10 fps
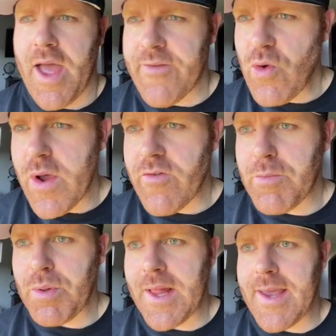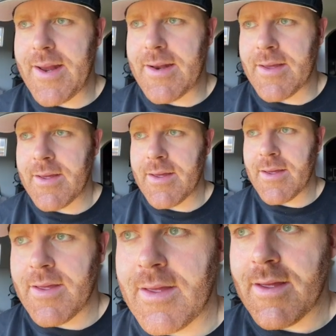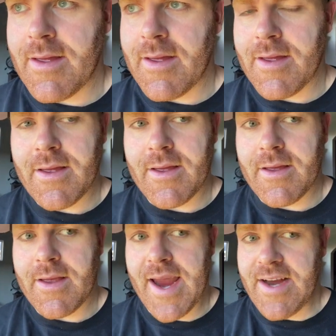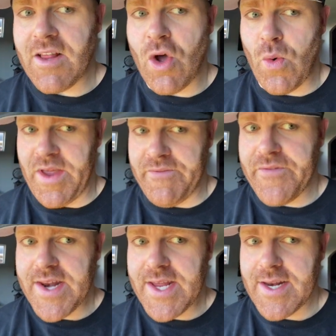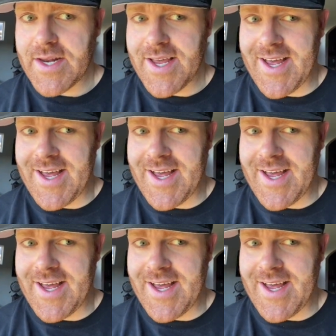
Have you ever played Halo Infinite?